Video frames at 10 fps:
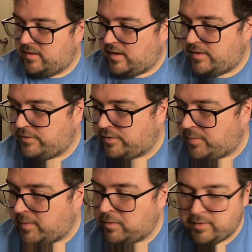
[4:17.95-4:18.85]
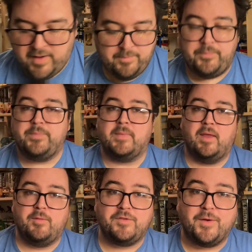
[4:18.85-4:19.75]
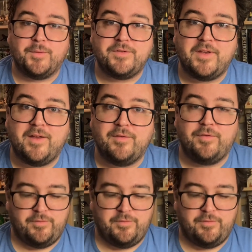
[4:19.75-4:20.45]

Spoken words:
undo the bubble wrap, which I will save